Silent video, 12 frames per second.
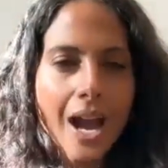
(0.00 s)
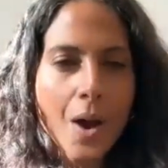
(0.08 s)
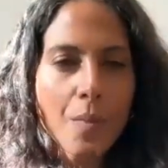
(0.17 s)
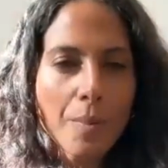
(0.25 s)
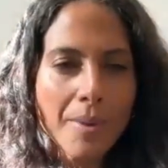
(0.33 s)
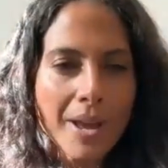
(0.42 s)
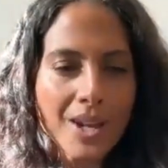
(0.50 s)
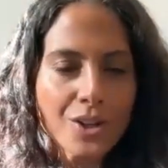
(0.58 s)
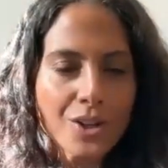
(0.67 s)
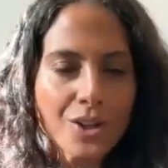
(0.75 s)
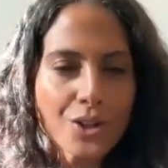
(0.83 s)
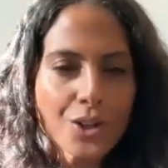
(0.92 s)
how a man
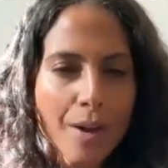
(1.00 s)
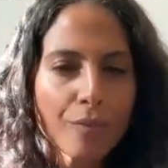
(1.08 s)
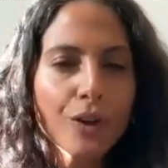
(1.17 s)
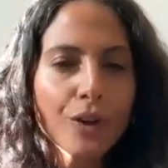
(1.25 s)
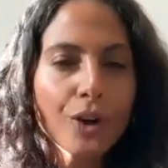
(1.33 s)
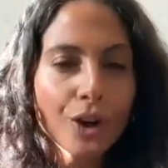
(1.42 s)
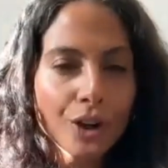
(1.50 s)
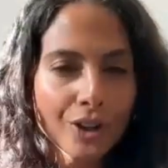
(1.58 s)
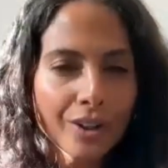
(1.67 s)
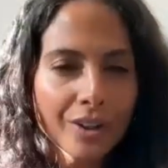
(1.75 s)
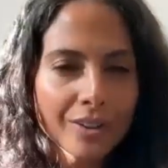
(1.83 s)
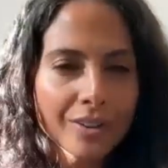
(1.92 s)
shows up for
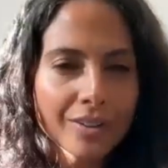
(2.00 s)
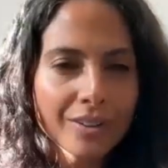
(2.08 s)
her.